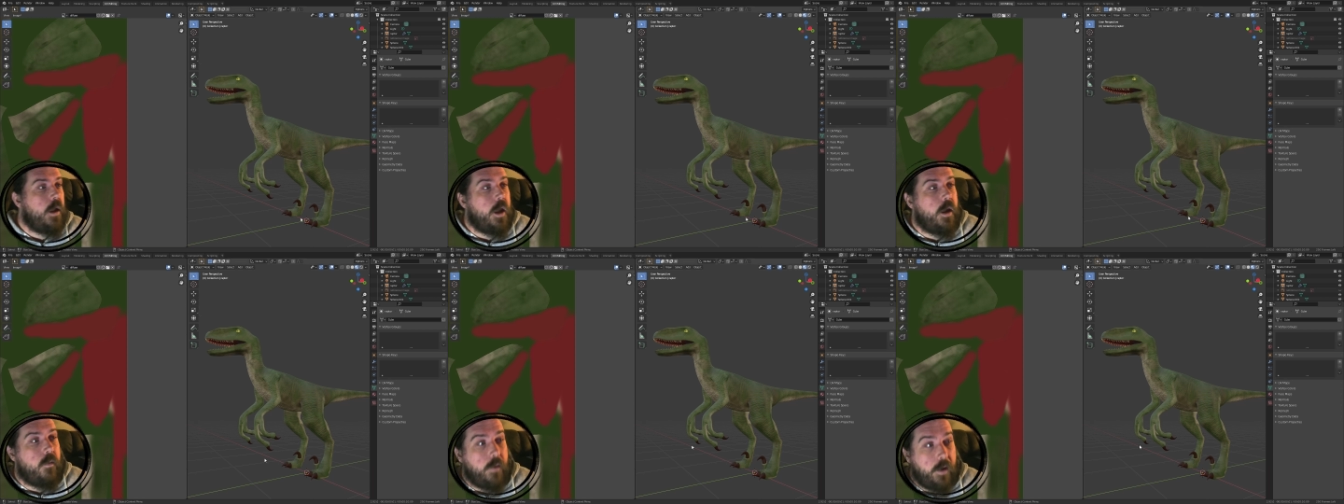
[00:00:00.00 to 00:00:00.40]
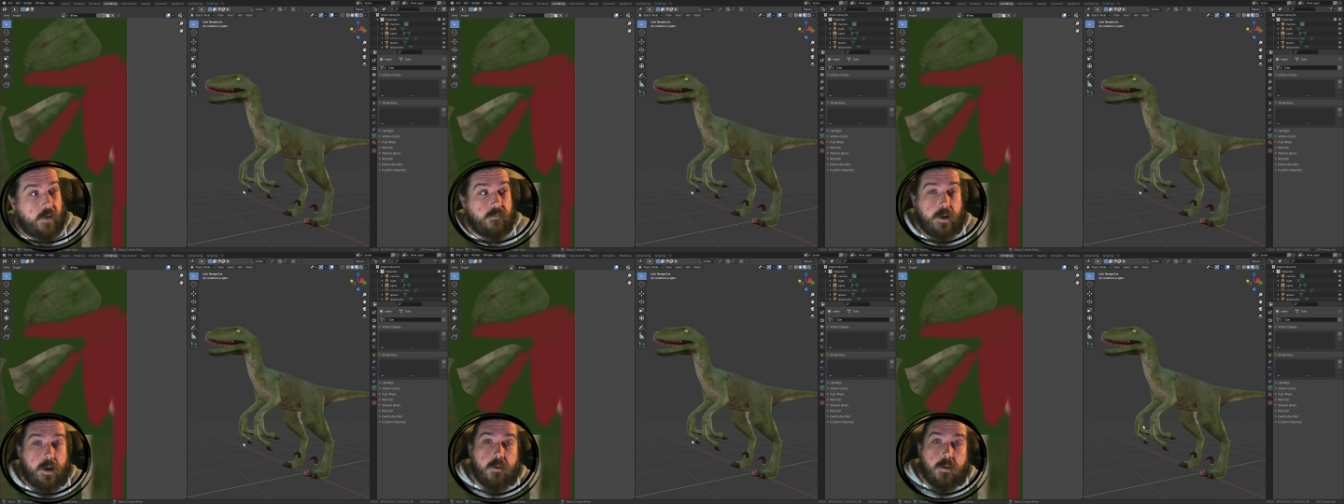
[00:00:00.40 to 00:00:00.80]
We have
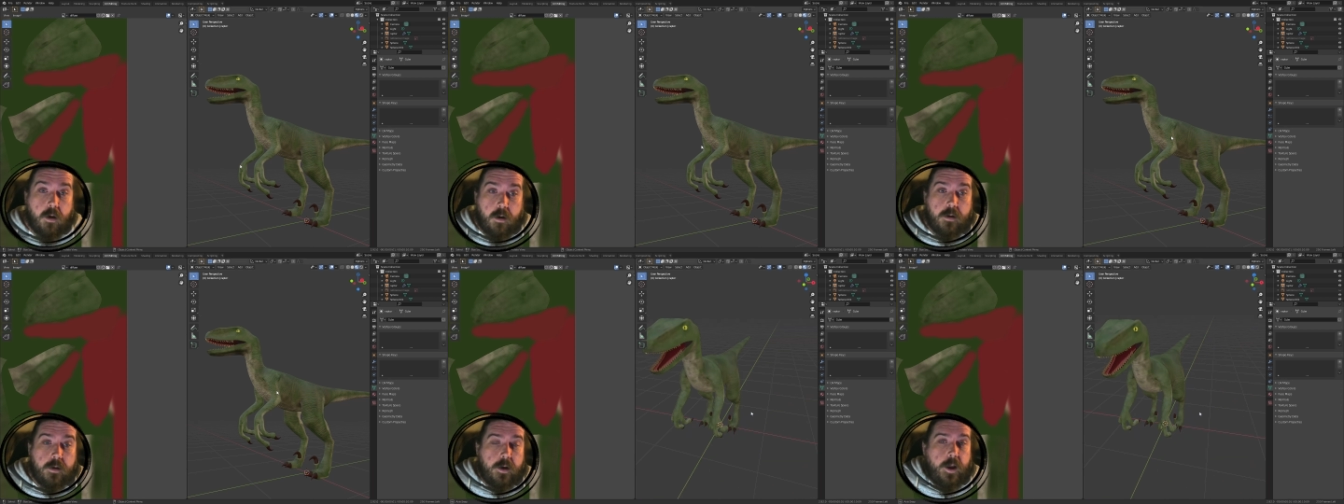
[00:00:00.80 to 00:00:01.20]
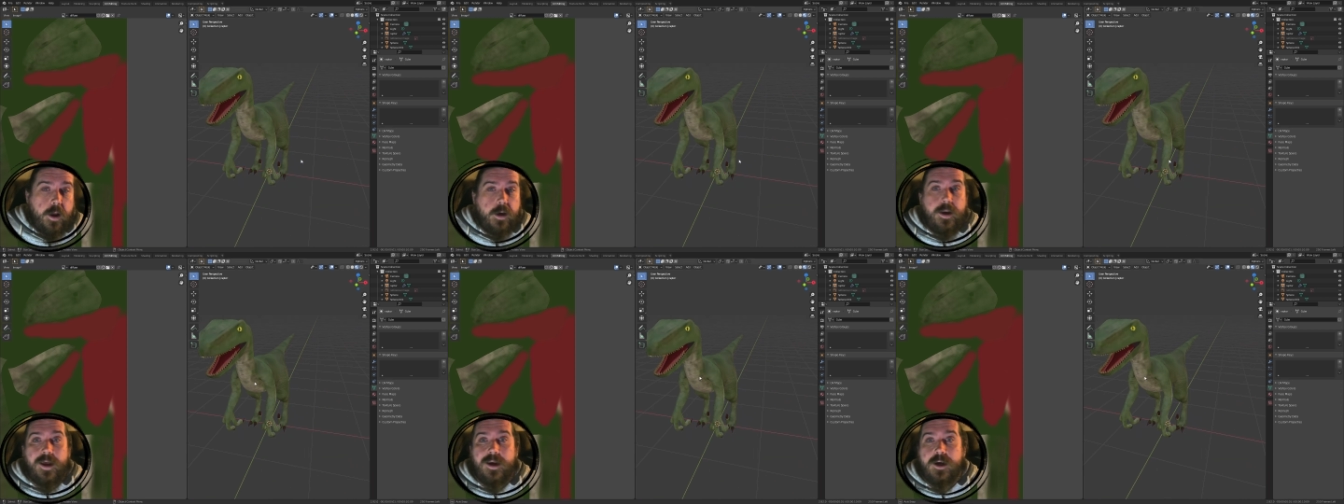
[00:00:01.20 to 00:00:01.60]
now got a
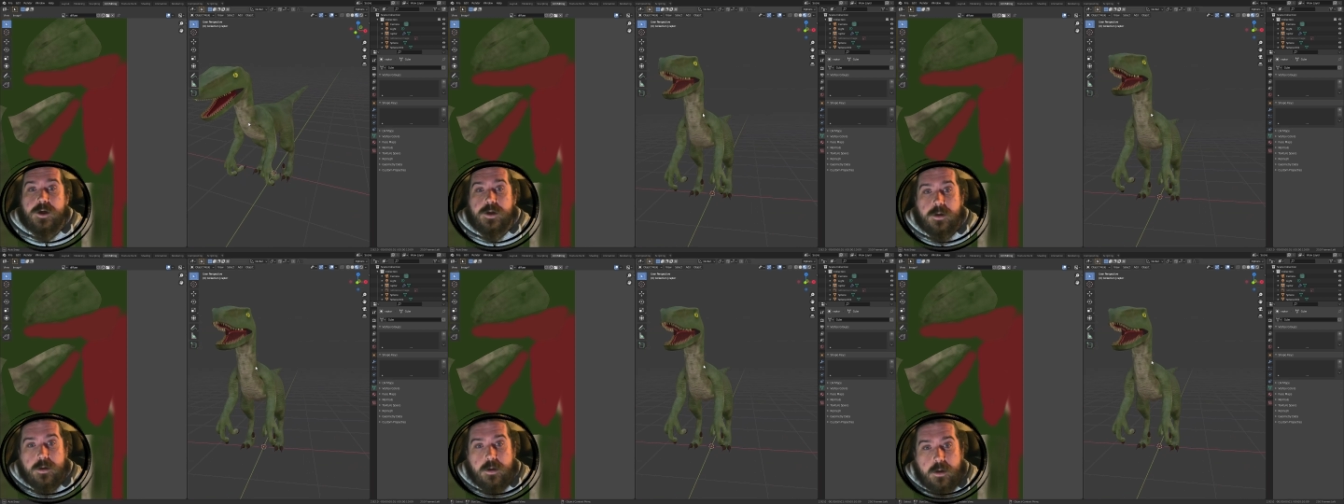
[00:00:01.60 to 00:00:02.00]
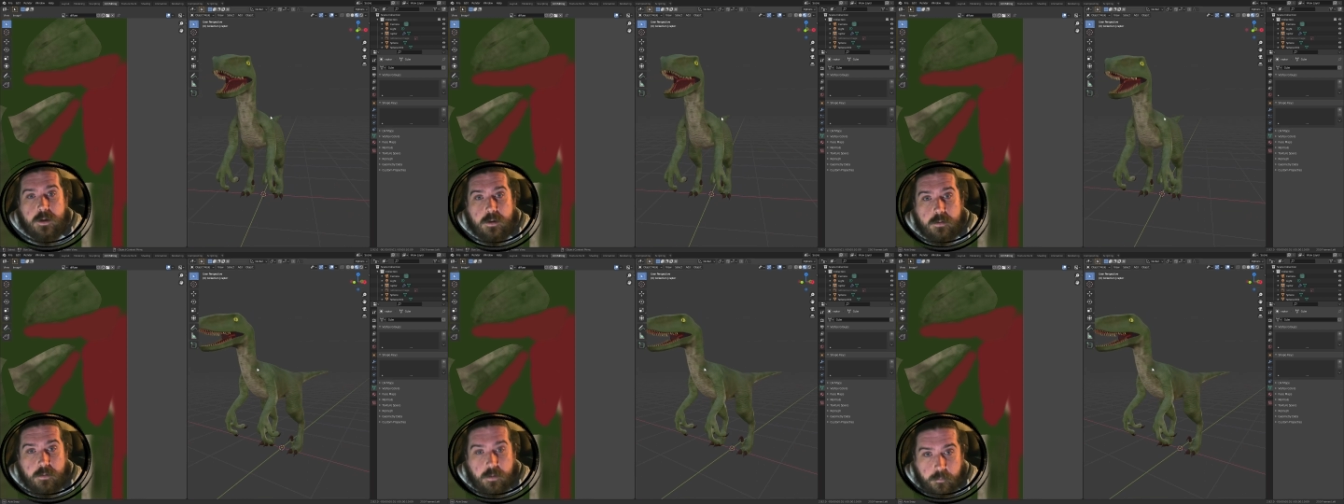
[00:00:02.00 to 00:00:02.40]
textured,
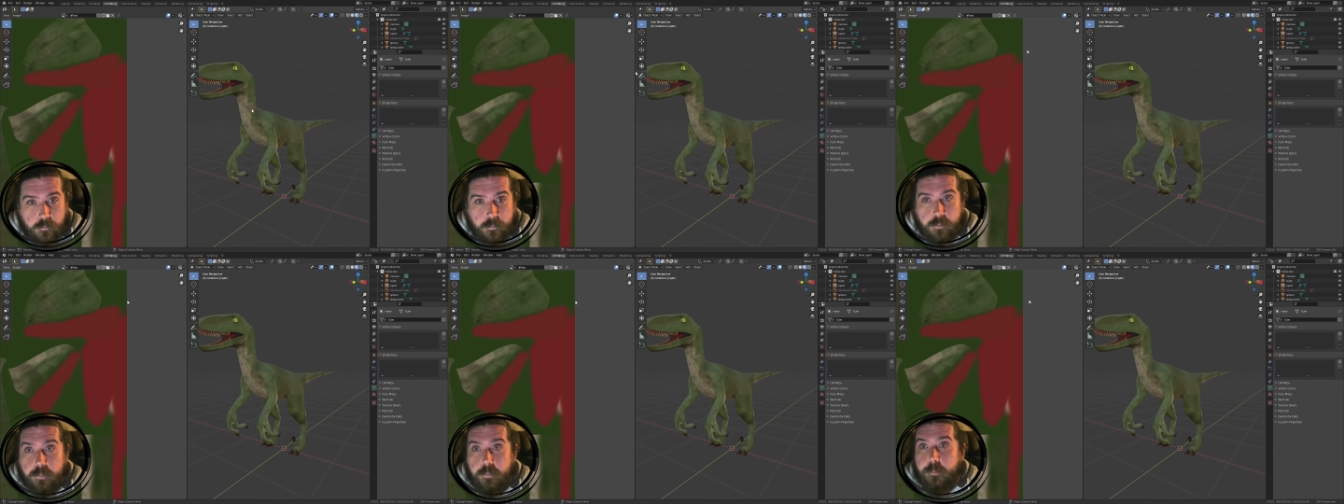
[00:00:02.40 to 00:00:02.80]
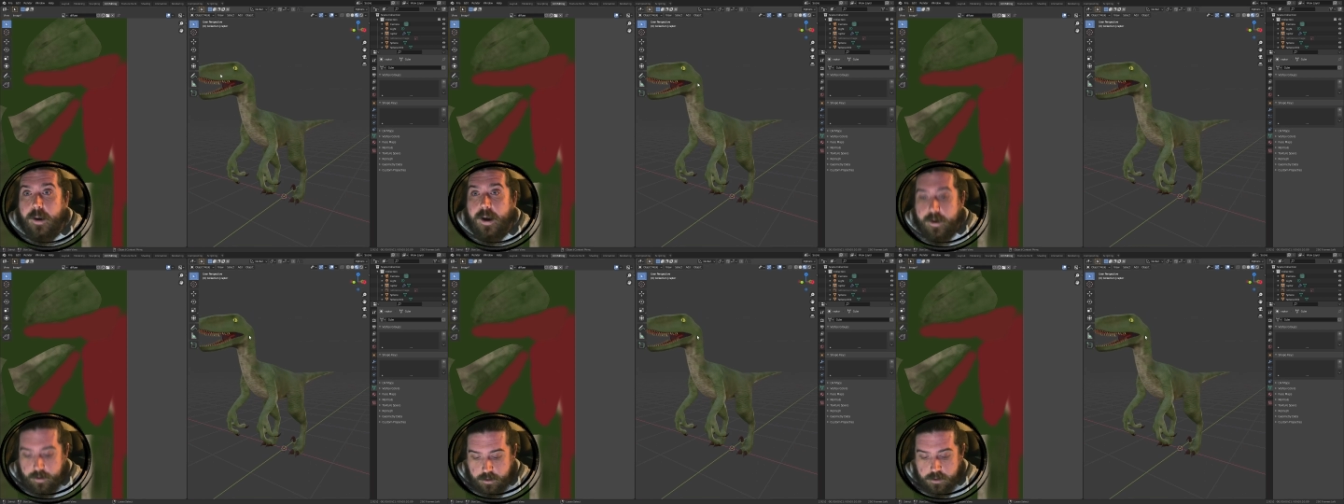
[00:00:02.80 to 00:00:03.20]

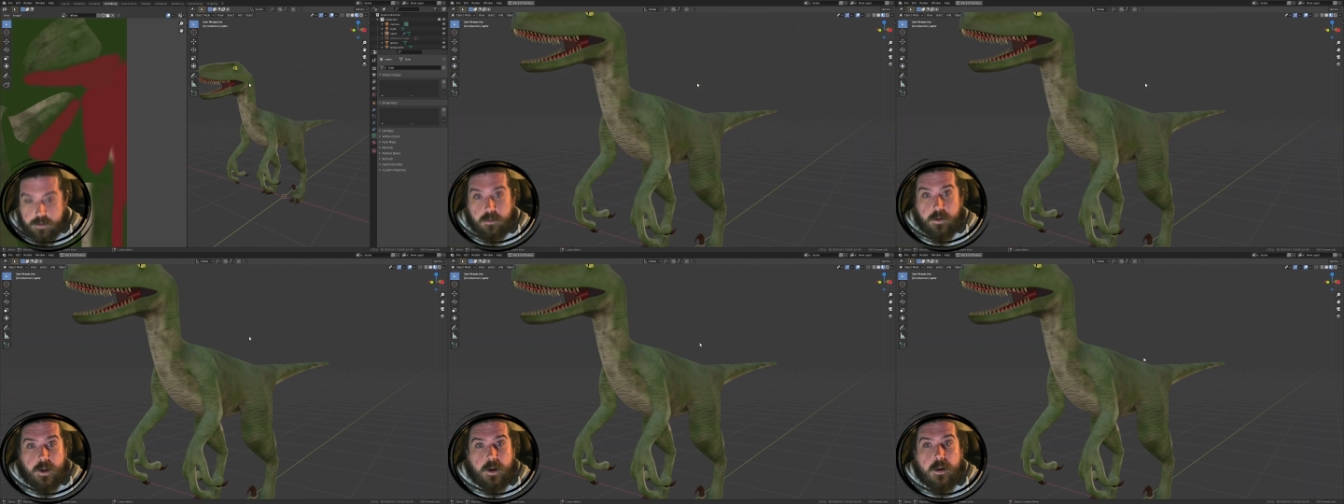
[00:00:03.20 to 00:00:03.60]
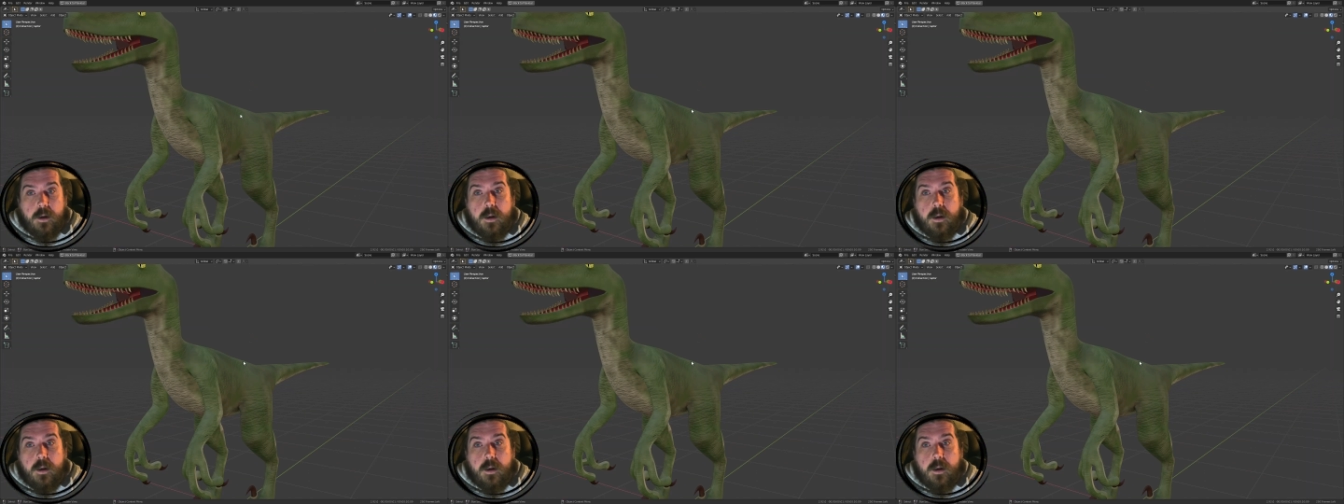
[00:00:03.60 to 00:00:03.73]
badass looking